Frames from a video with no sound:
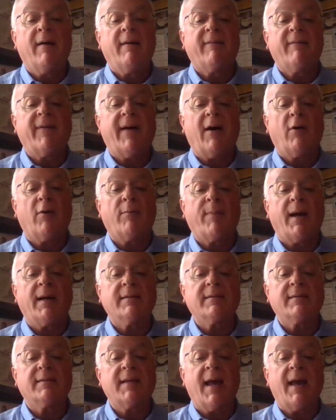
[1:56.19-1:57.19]
followed by
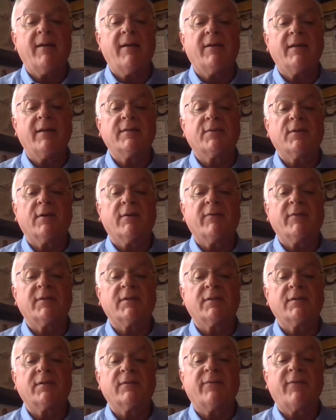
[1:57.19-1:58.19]
Saturday services,